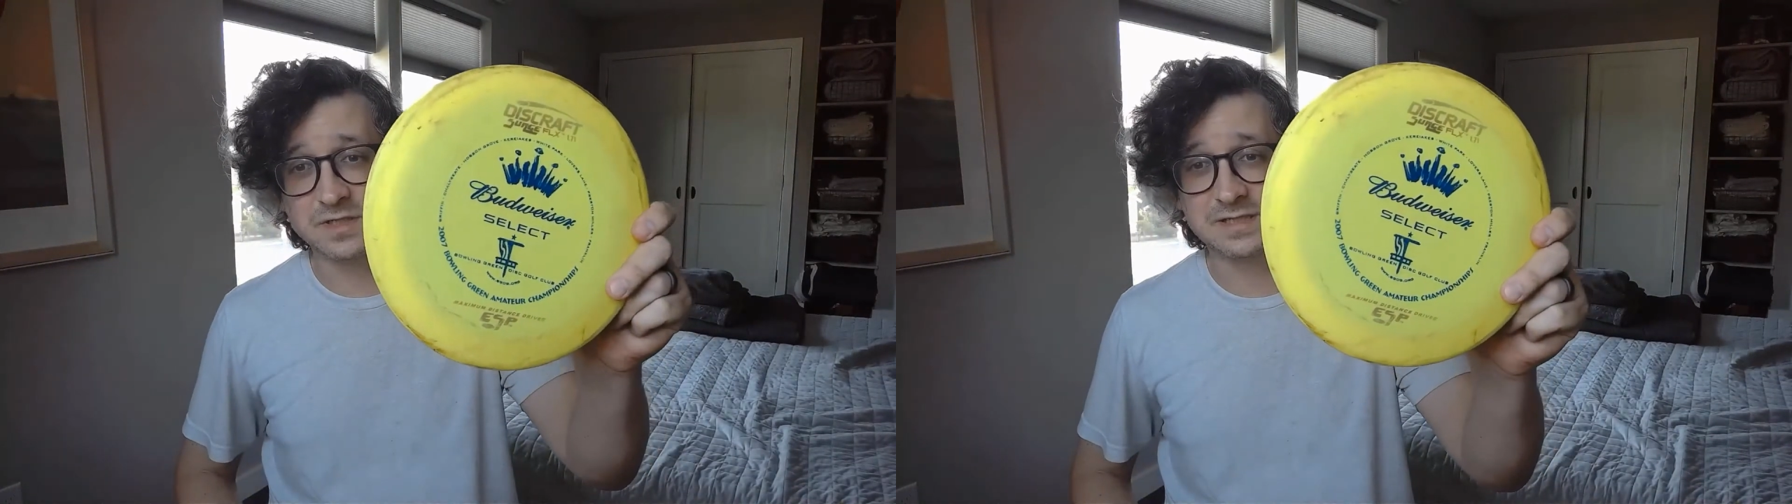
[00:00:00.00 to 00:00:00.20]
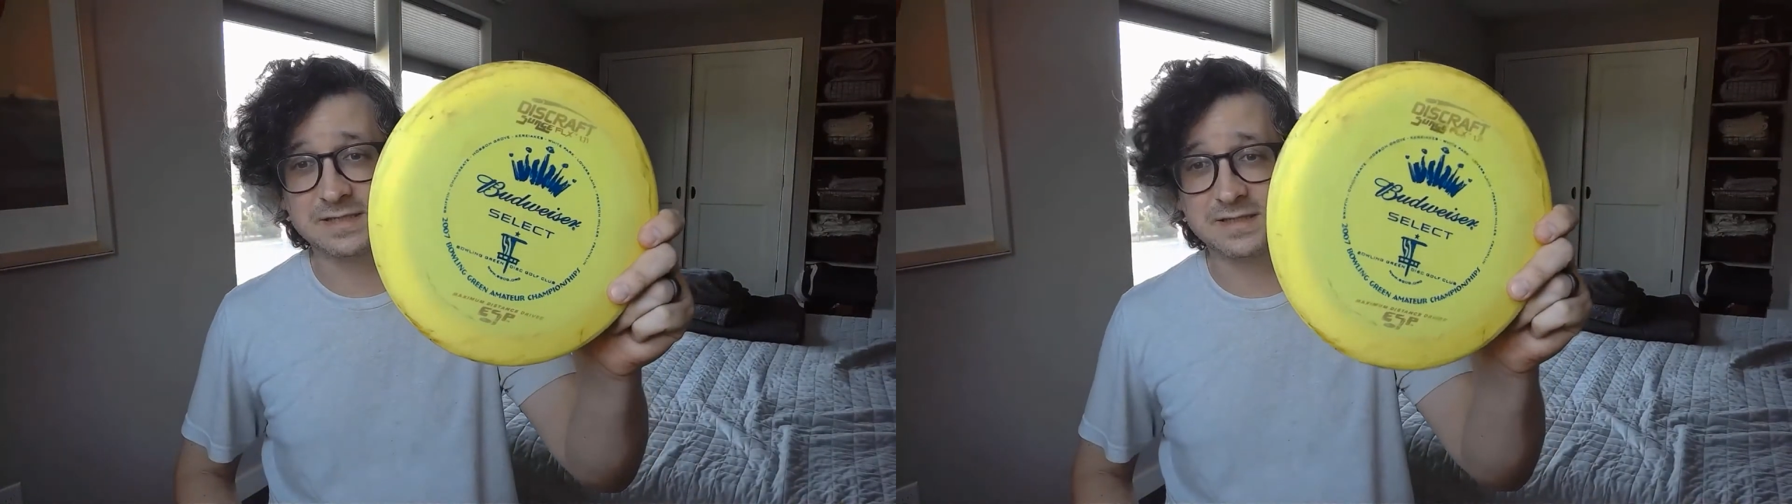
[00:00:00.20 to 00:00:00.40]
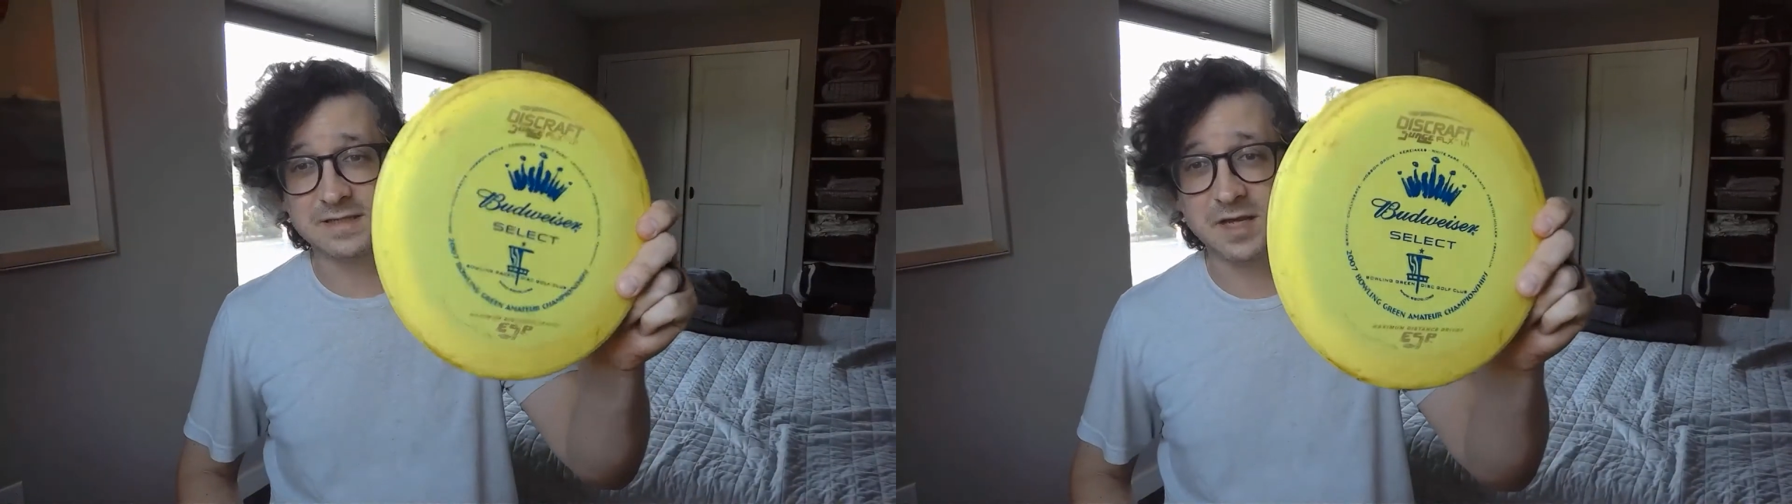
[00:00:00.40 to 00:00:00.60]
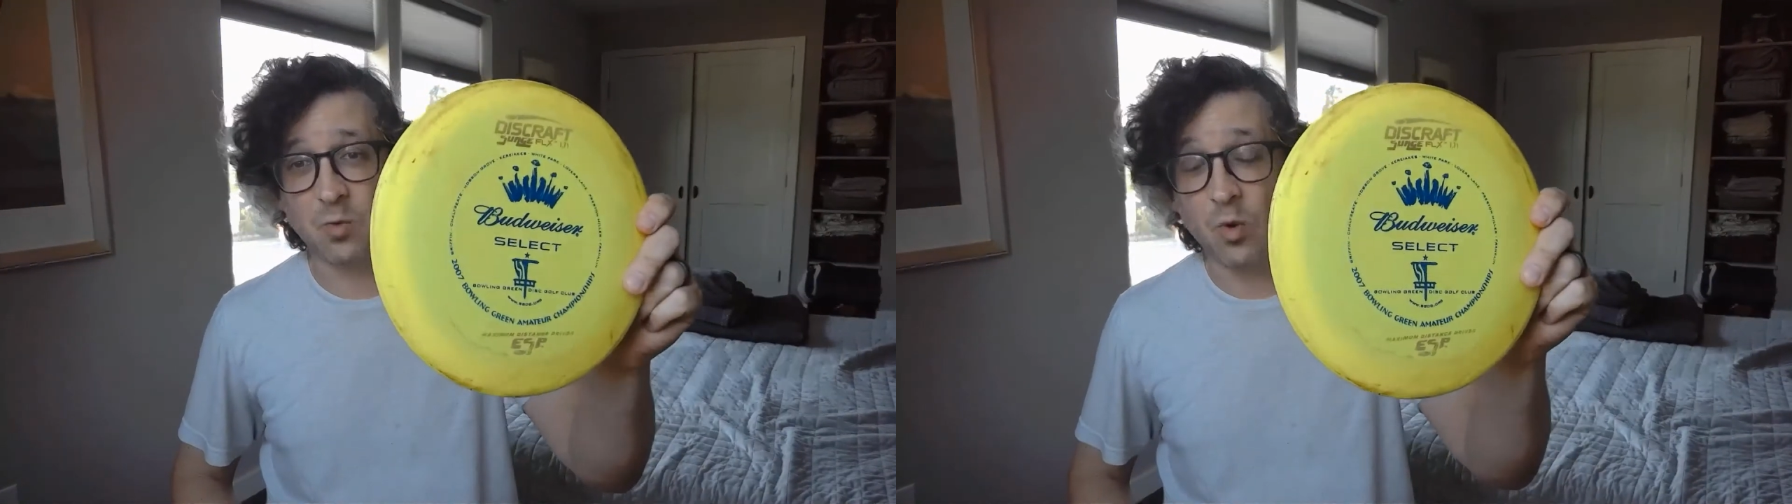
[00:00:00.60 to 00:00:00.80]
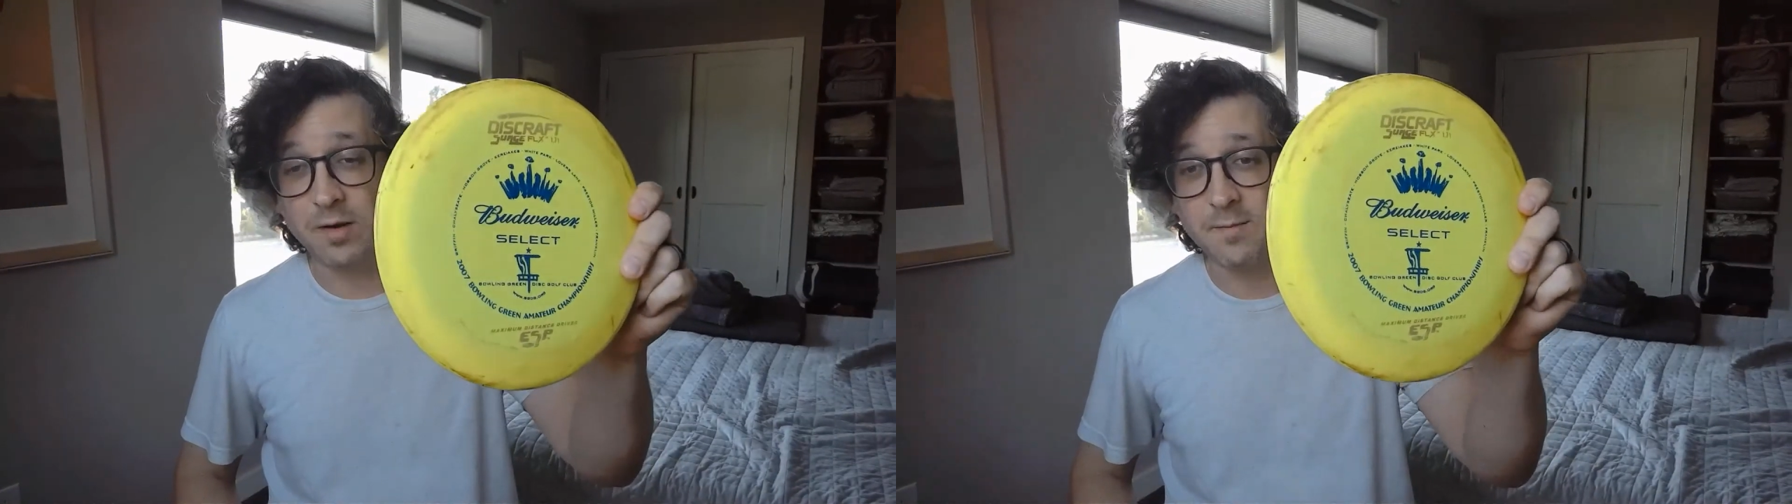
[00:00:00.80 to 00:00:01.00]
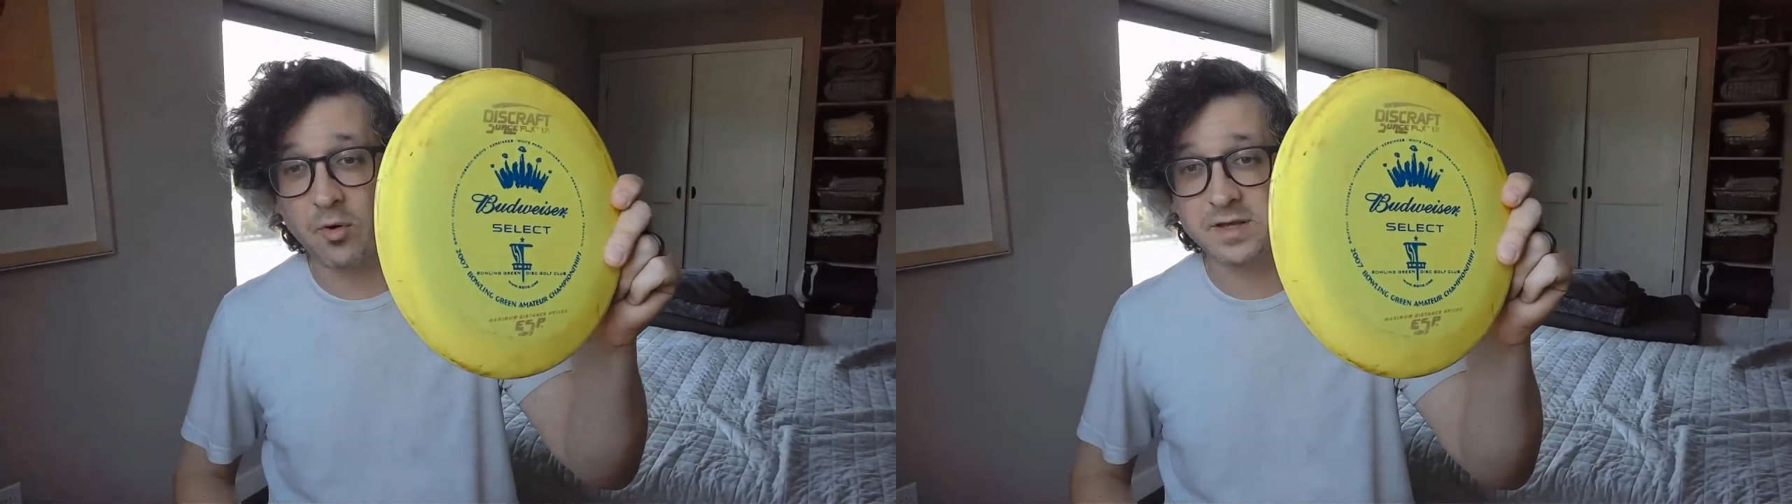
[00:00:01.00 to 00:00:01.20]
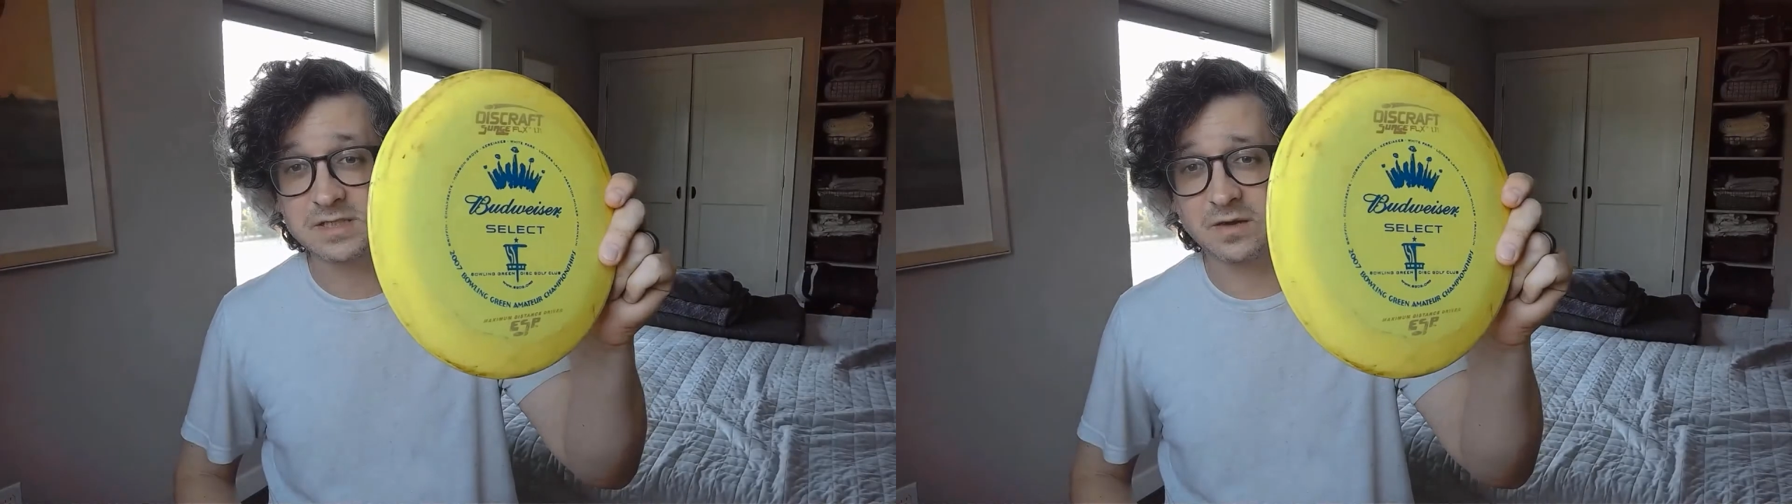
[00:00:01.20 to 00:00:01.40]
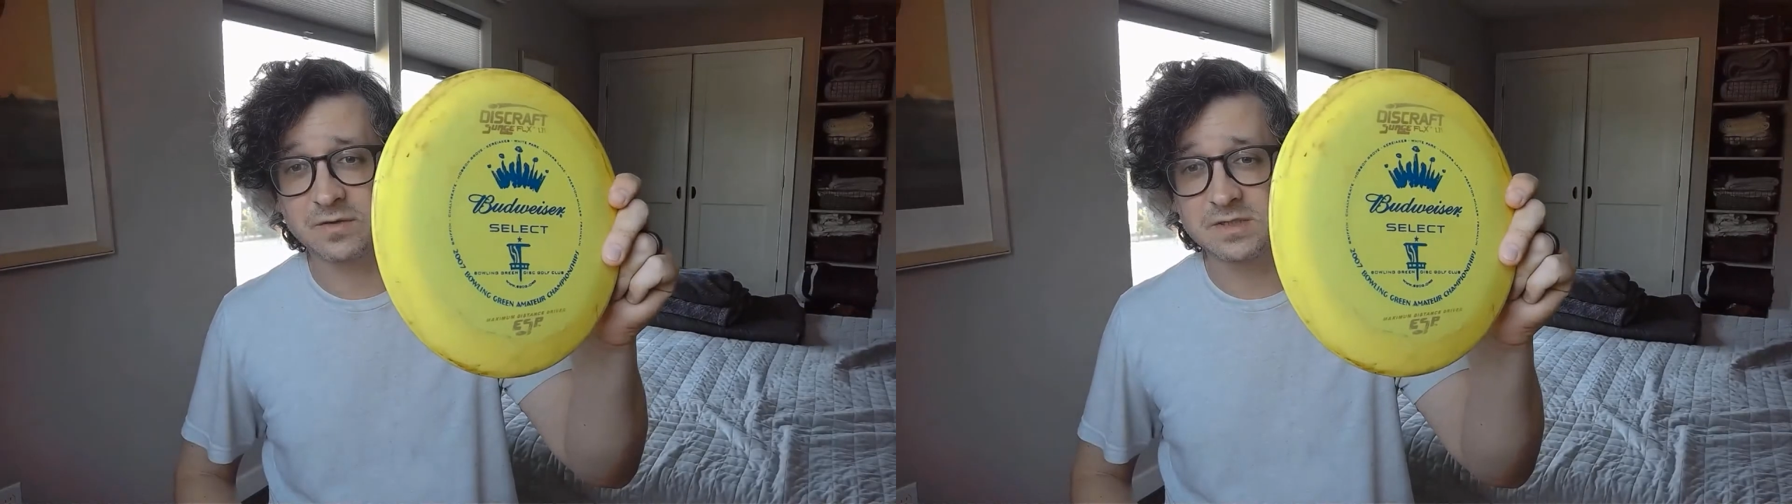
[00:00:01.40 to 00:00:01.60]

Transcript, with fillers: It's listed as a 1.7